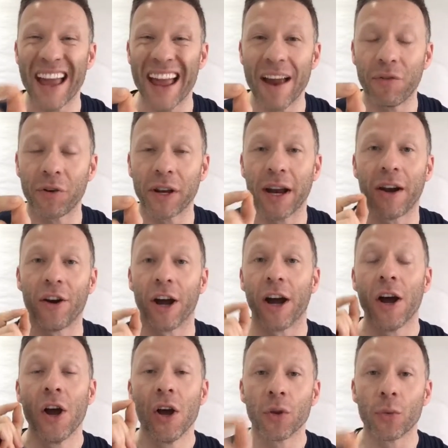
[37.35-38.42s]
Every area.
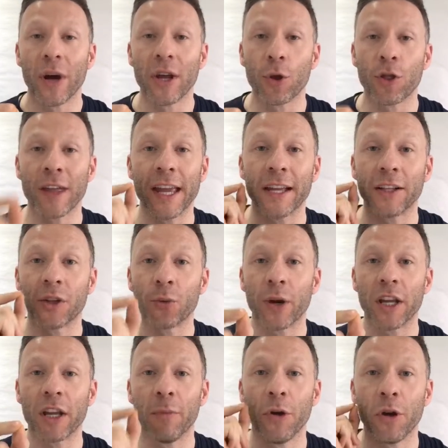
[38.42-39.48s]
The way you think, the
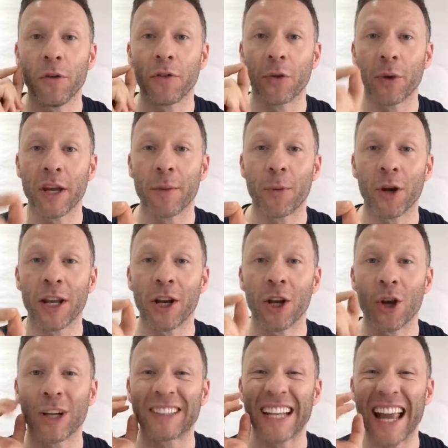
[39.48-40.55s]
way you move, the way your body
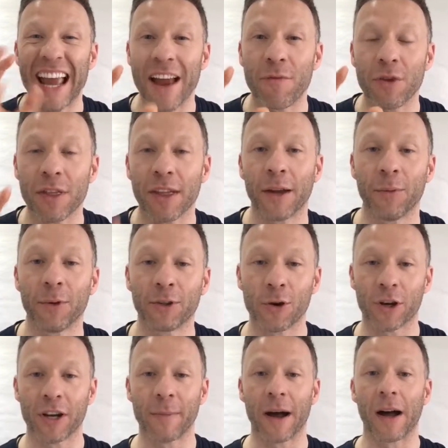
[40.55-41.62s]
looks, everything we're
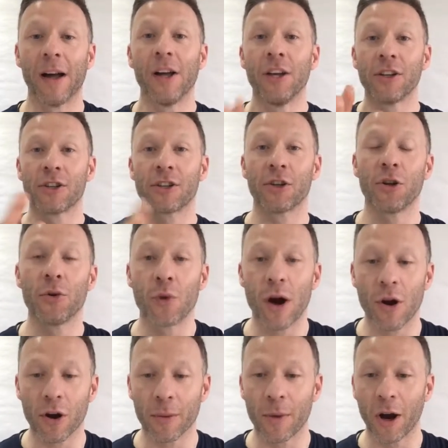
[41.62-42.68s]
talking about. Sue,
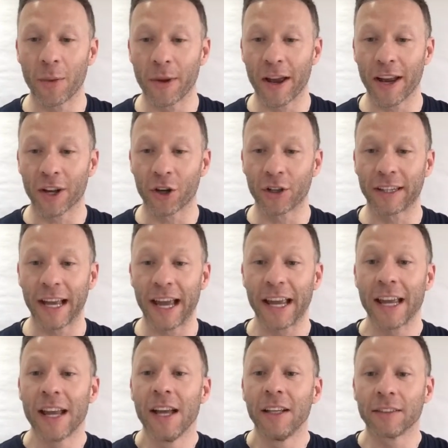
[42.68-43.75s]
welcome. Hope you had a good
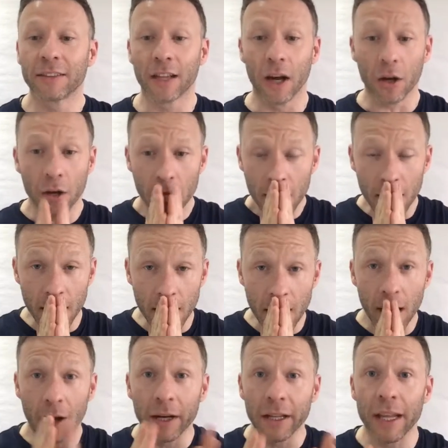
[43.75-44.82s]
day. So
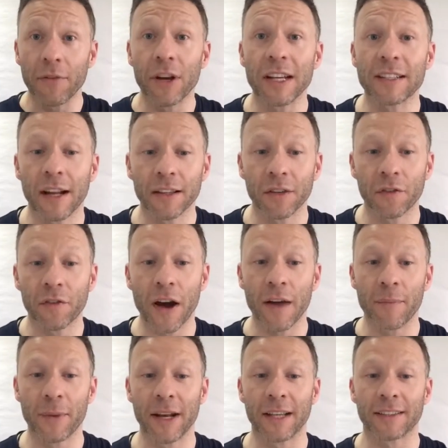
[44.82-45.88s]
I'm going to give you this in under
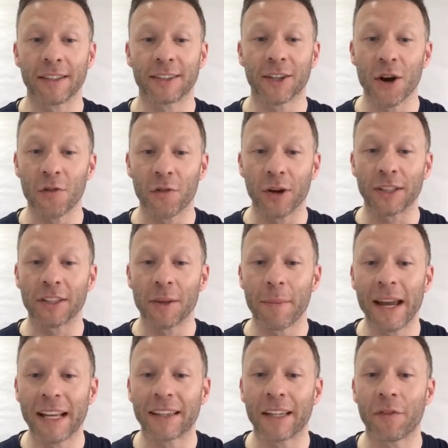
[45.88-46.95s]
5 minutes. Let's go for it. So
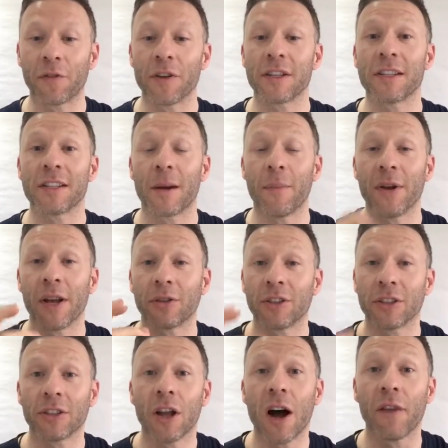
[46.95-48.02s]
make a difference in someone
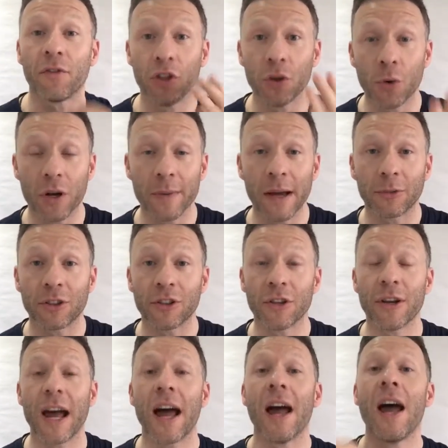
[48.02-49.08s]
else's life. Do you want to be able to
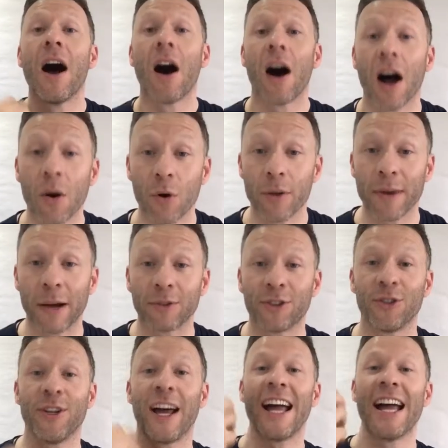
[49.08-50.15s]
do that? I want to be able to
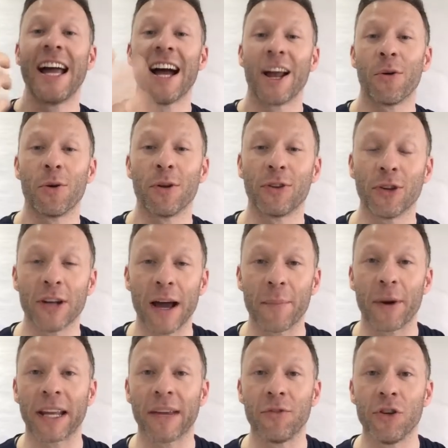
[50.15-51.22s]
do that. And I want to do that
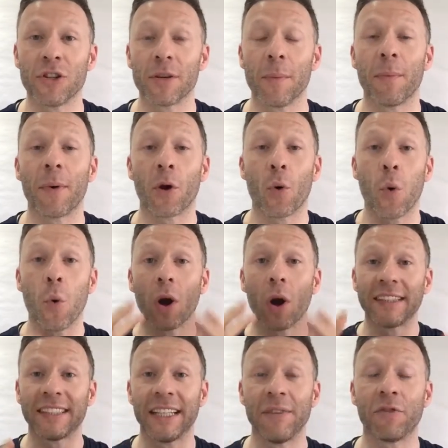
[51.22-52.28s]
by giving you some
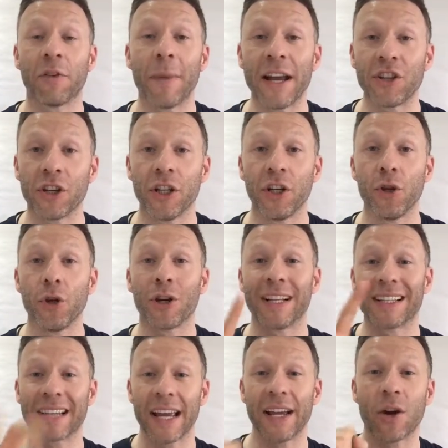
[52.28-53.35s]
quality information that you
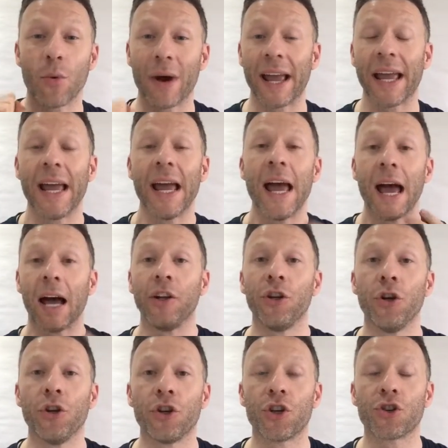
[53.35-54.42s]
can take away and
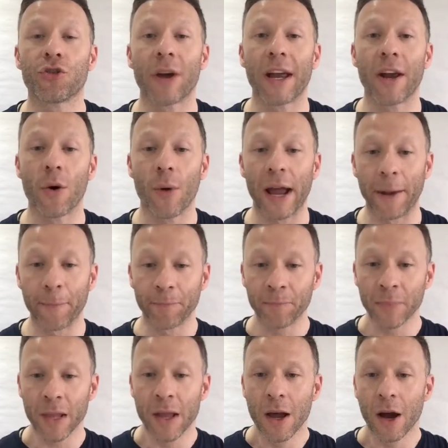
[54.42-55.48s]
use straight away.
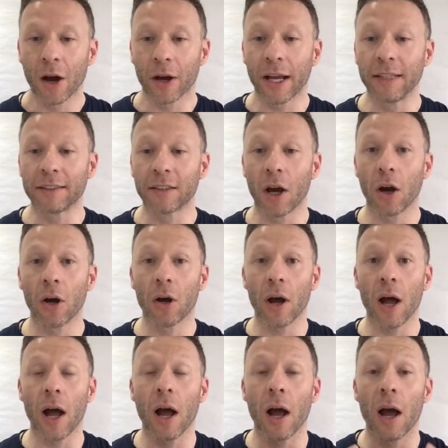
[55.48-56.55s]
Okay, so
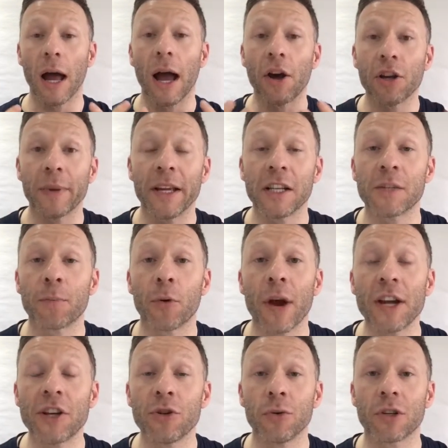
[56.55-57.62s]
how do you be
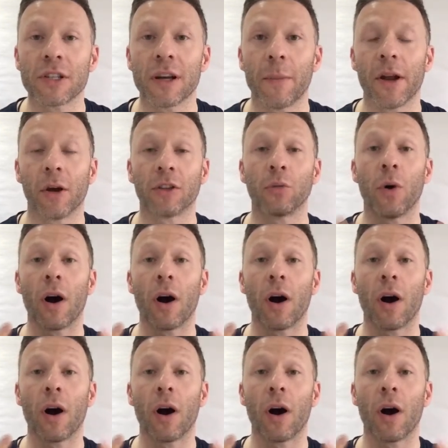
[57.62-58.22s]
inspirational to someone else?